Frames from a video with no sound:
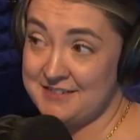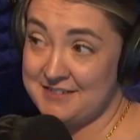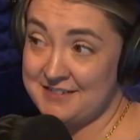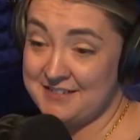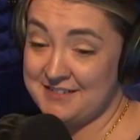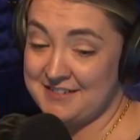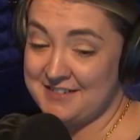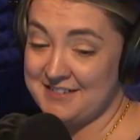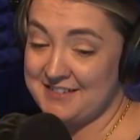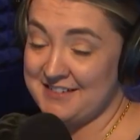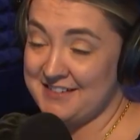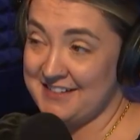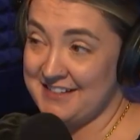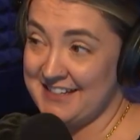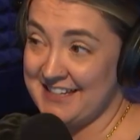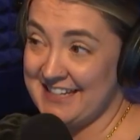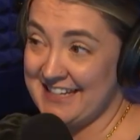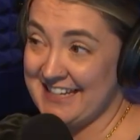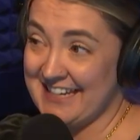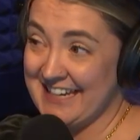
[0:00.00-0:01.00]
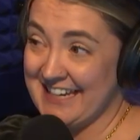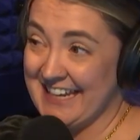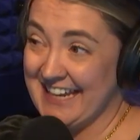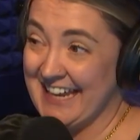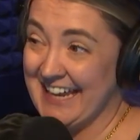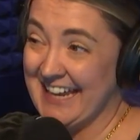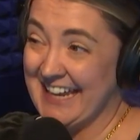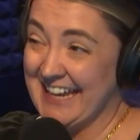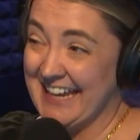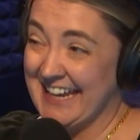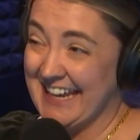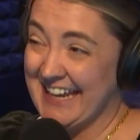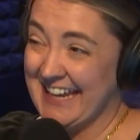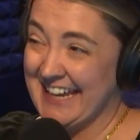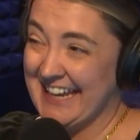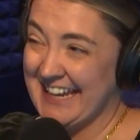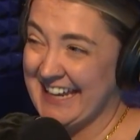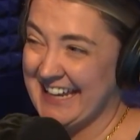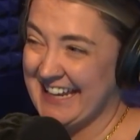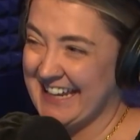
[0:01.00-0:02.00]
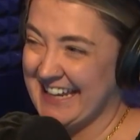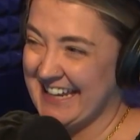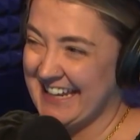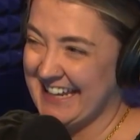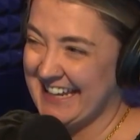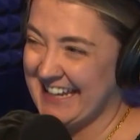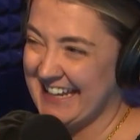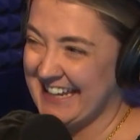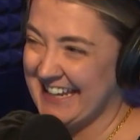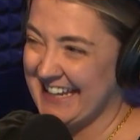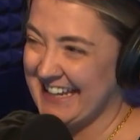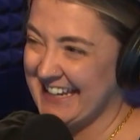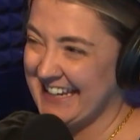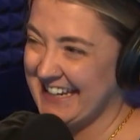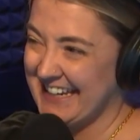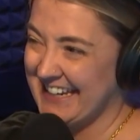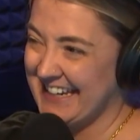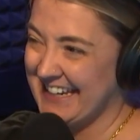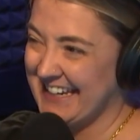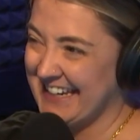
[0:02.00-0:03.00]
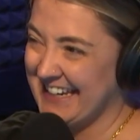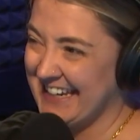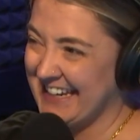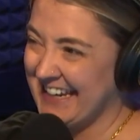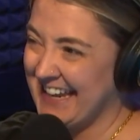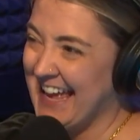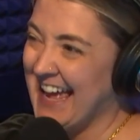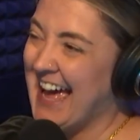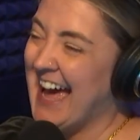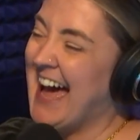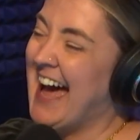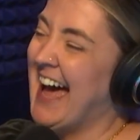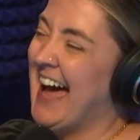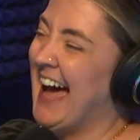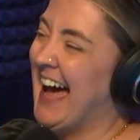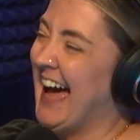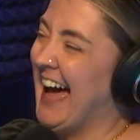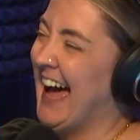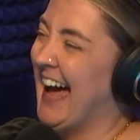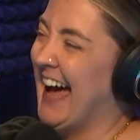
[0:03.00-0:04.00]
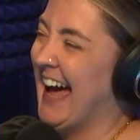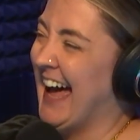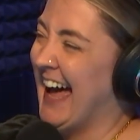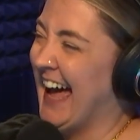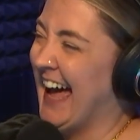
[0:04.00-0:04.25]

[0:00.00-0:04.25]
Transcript: [no speech]